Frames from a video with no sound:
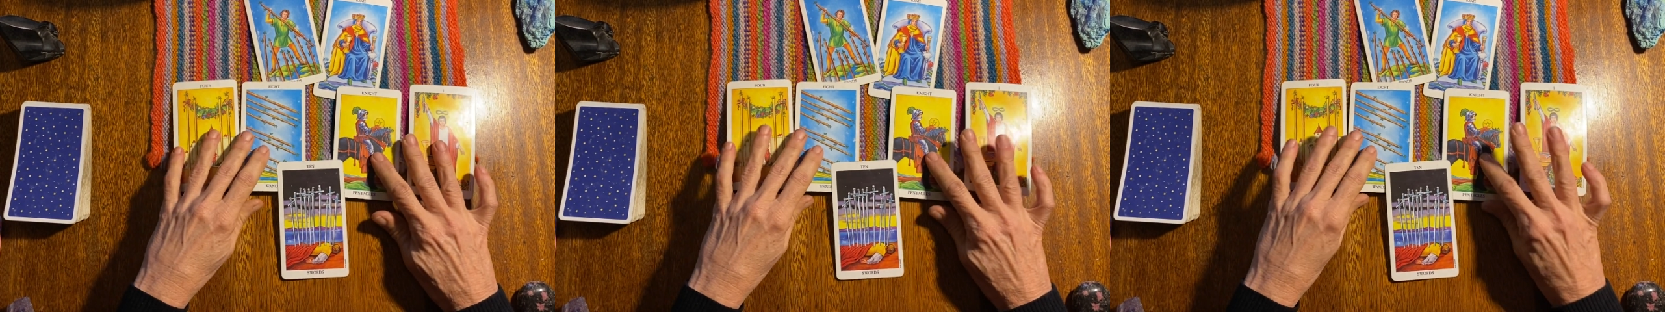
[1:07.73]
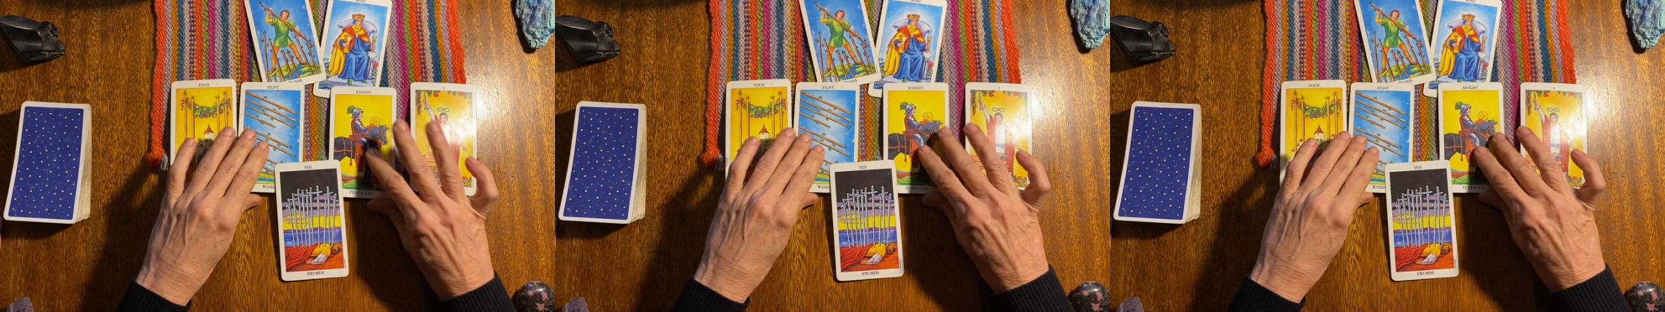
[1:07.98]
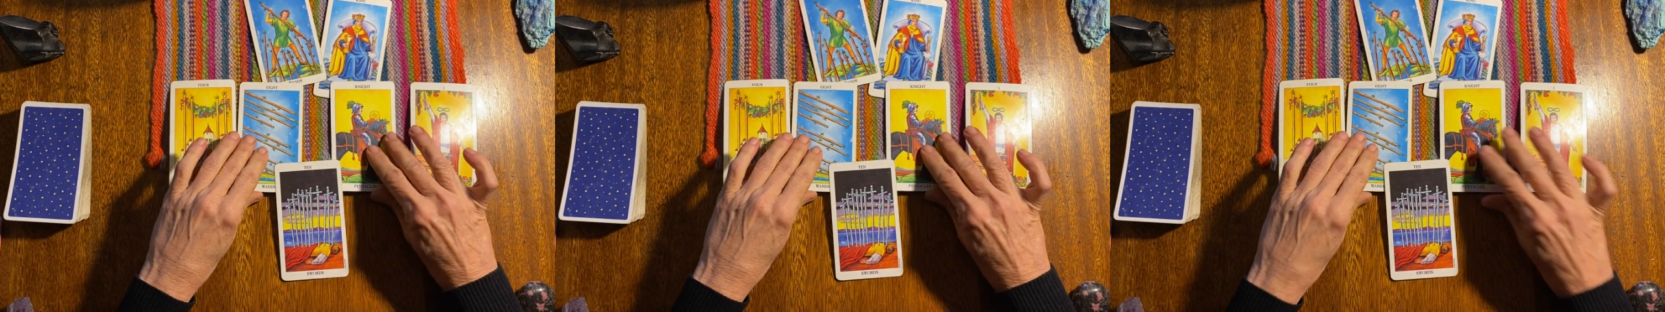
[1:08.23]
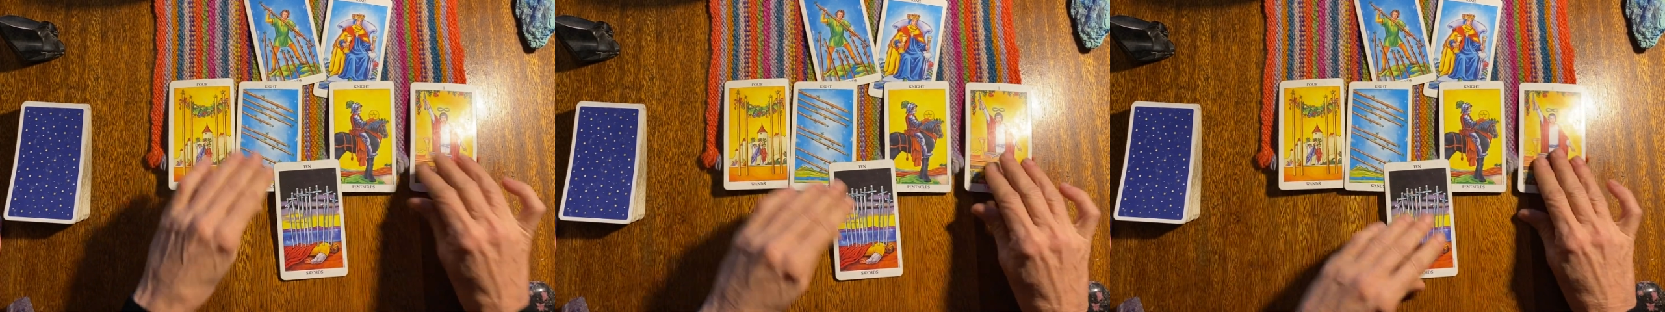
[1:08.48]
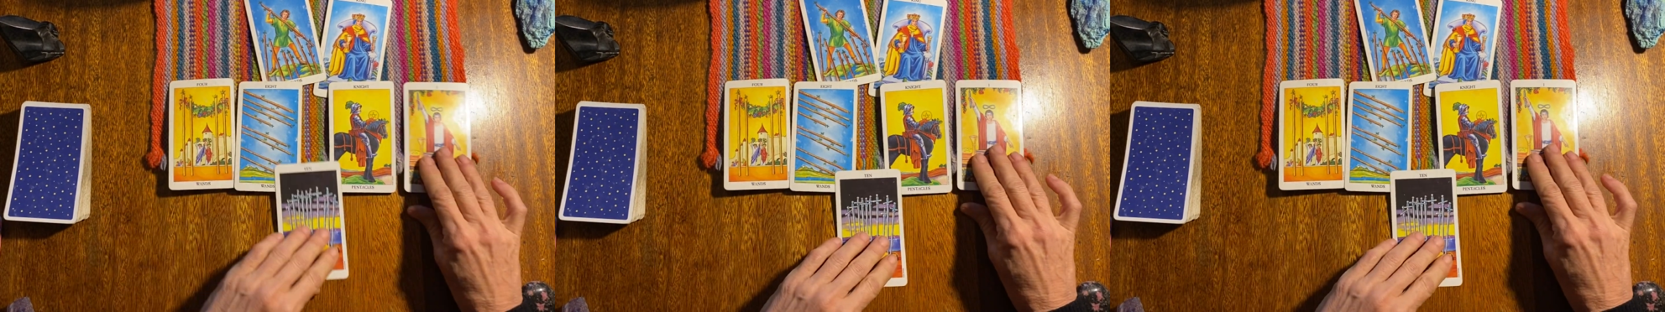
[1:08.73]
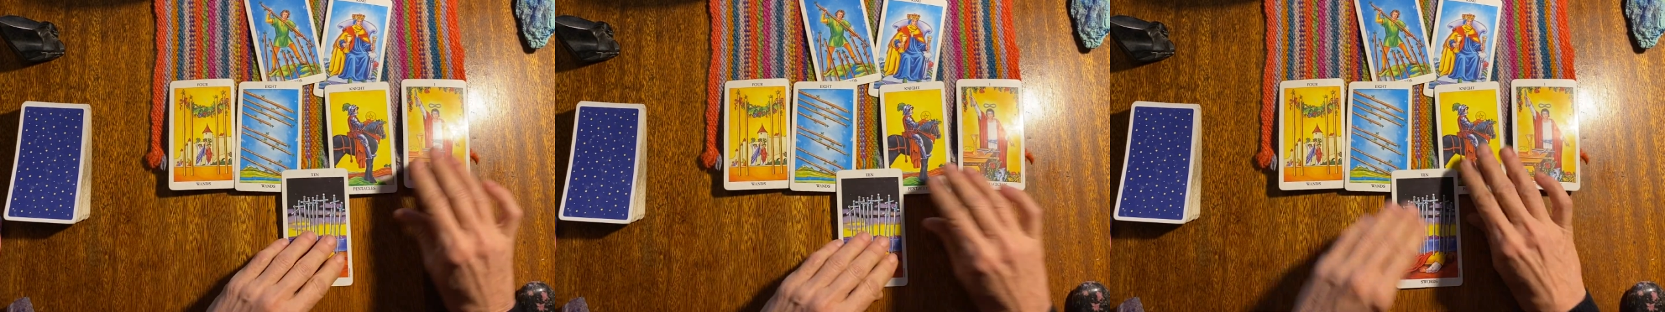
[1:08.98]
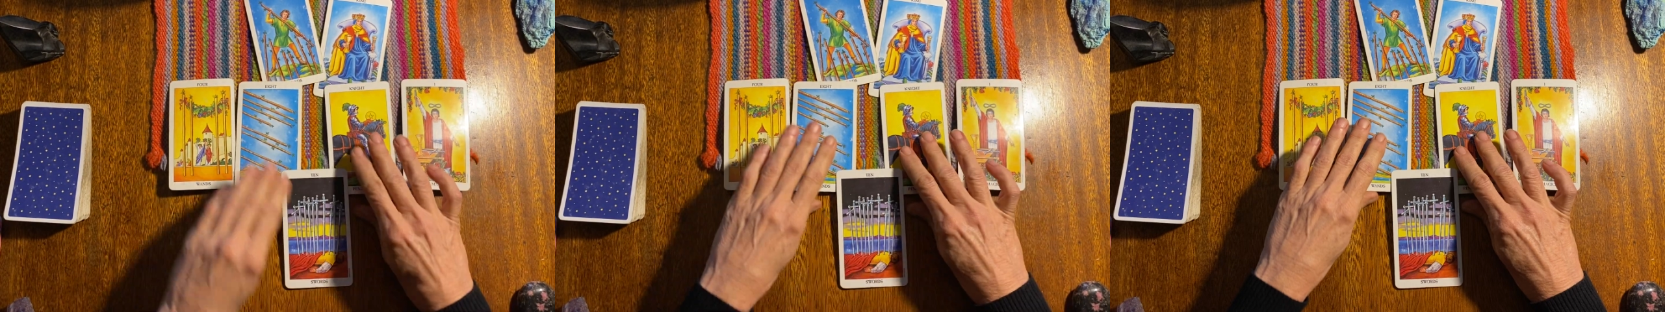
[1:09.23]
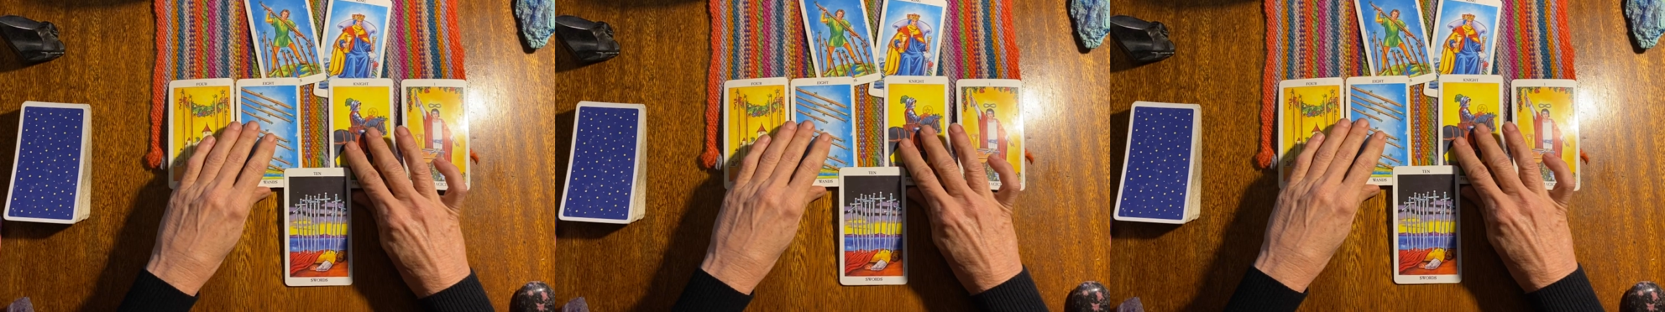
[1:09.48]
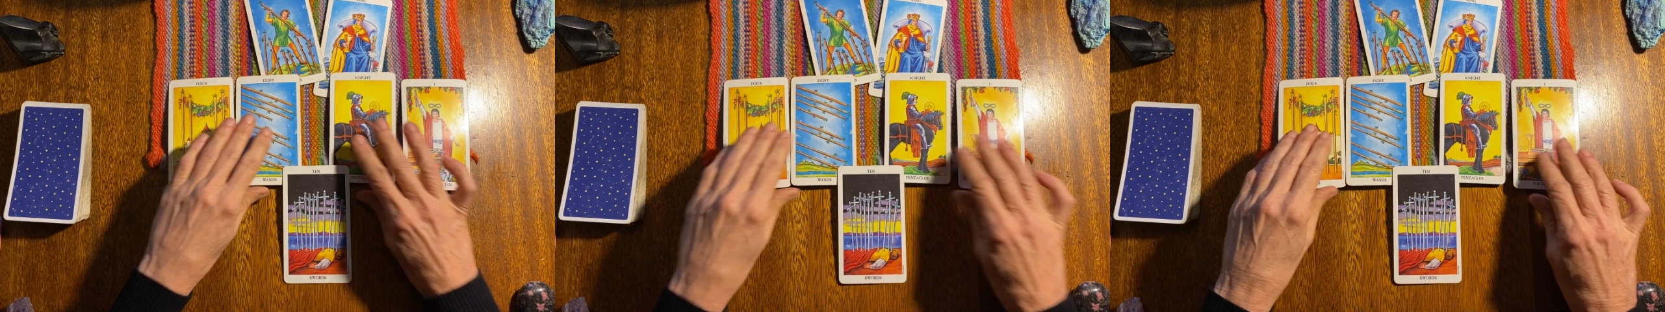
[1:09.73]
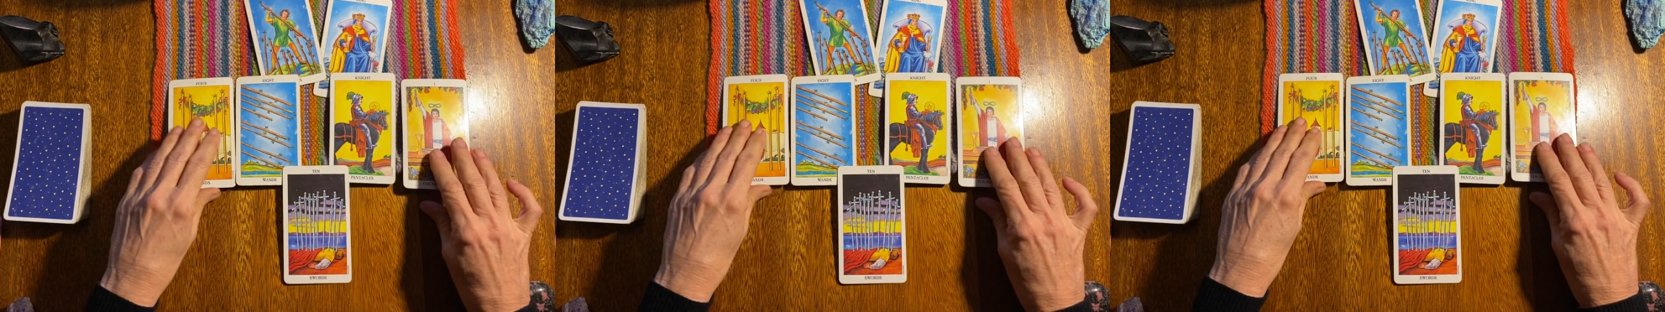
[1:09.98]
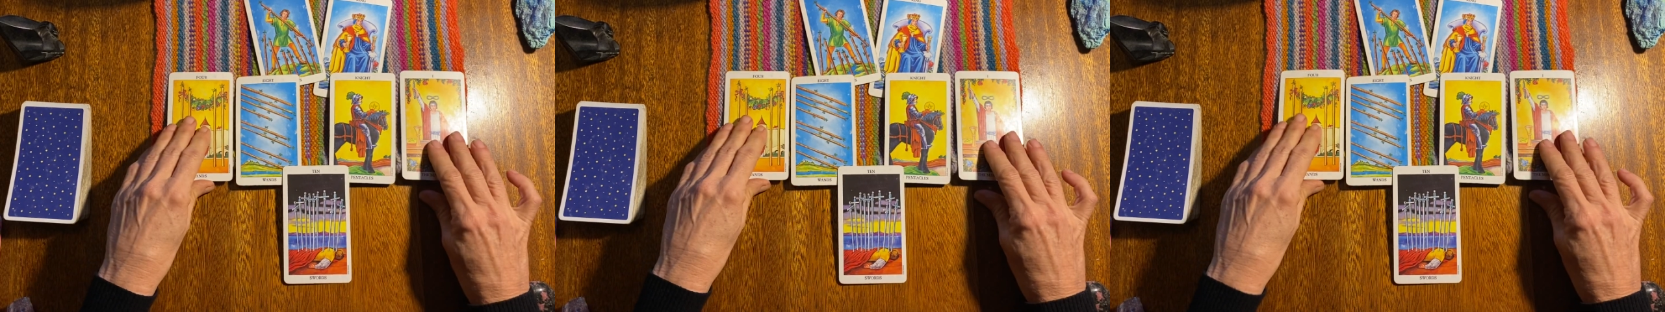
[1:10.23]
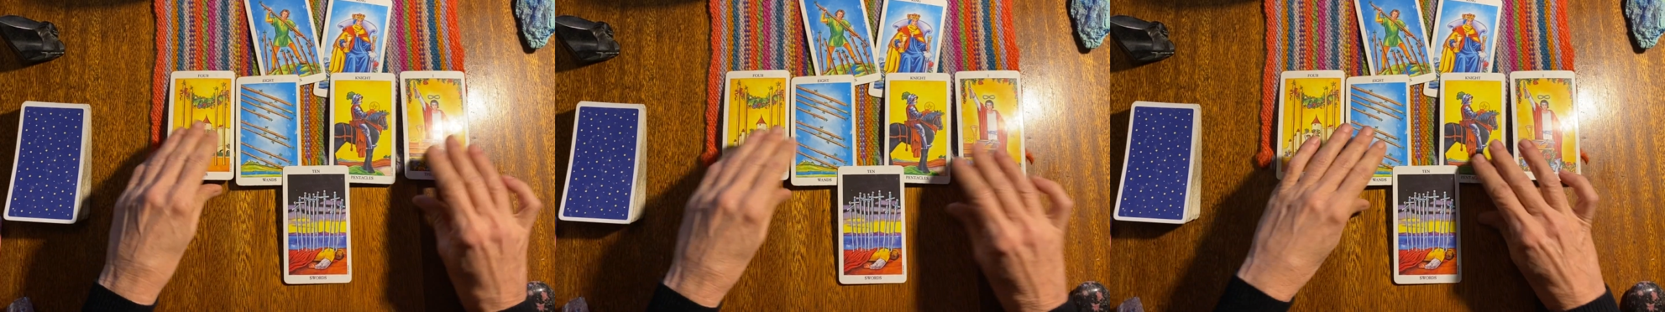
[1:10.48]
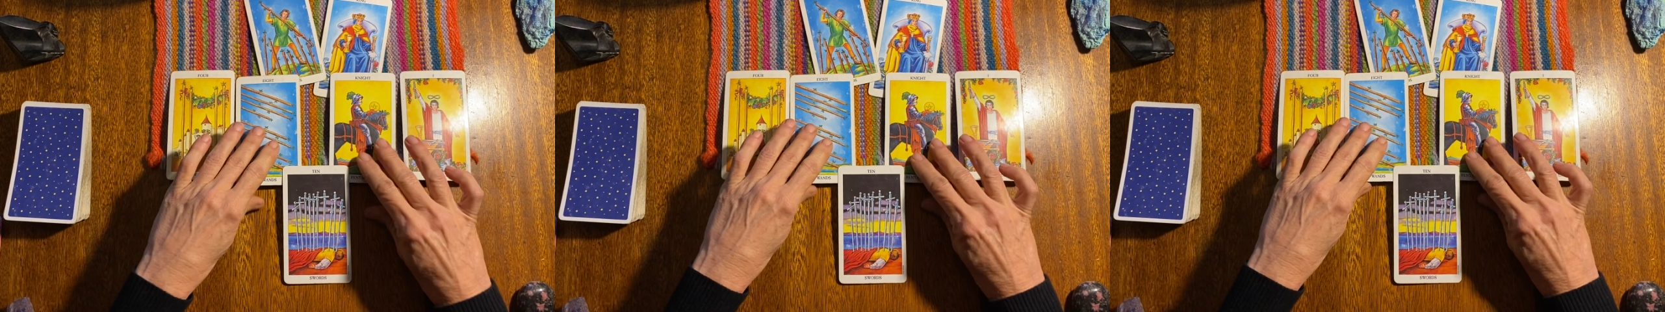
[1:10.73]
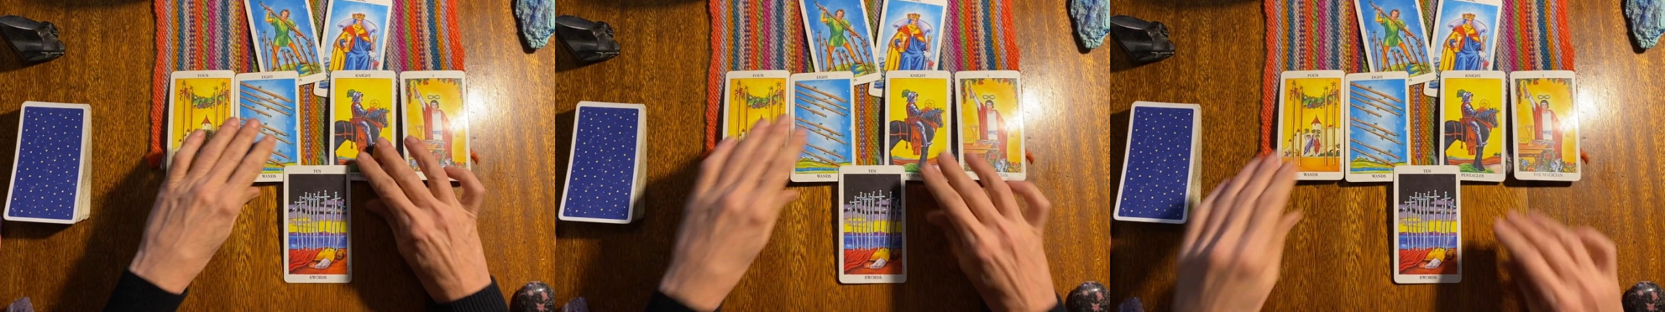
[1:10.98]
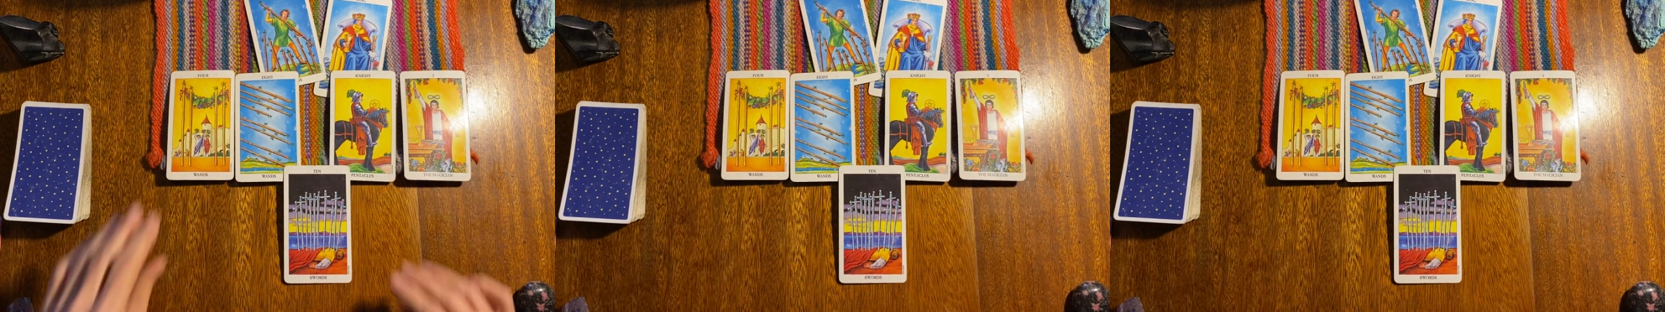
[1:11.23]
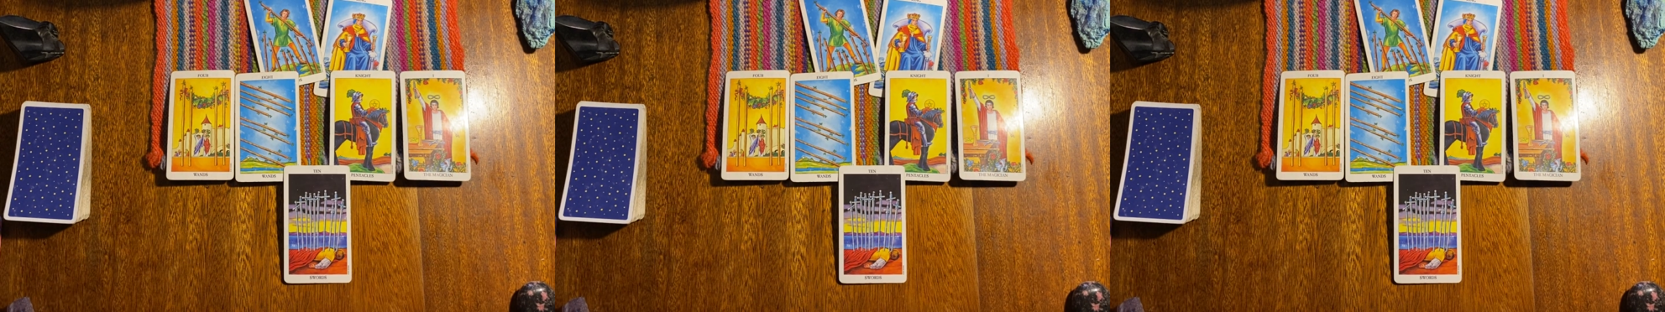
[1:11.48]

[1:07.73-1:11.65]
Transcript: (no speaker visible)